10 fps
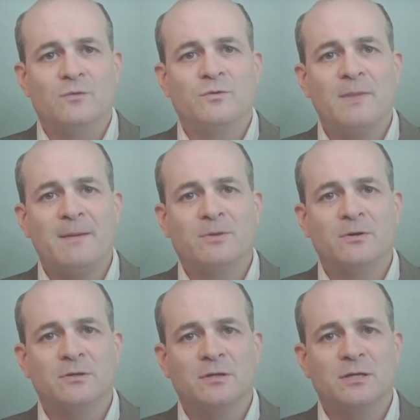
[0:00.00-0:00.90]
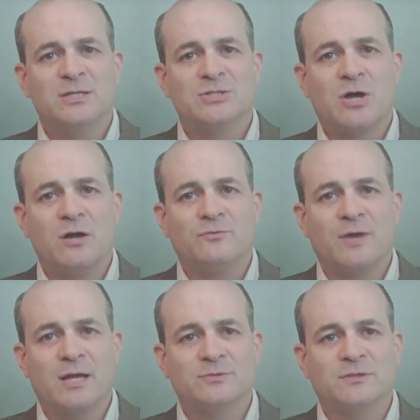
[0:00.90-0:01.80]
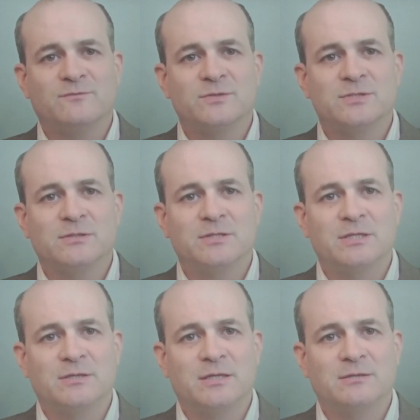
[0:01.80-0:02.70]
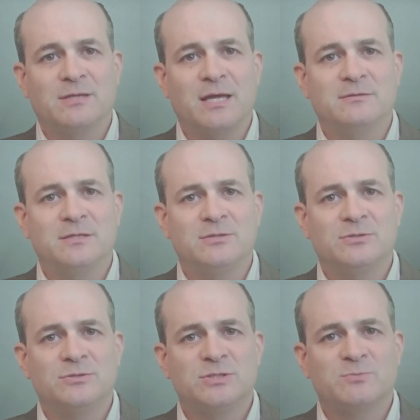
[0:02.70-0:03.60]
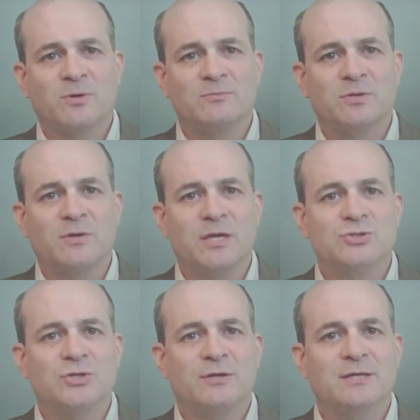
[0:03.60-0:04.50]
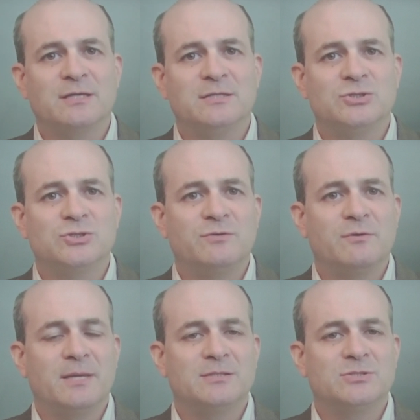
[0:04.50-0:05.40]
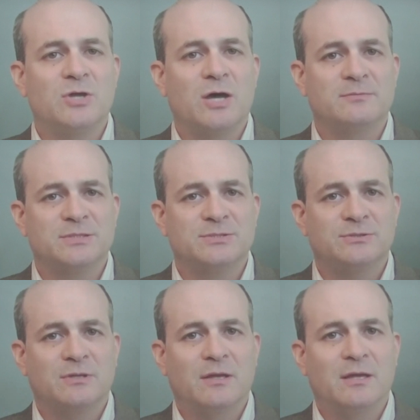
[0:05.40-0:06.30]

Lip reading: Remember, his contract with the fertility clinic likely includes sperm donation on the condition he remains anonymous.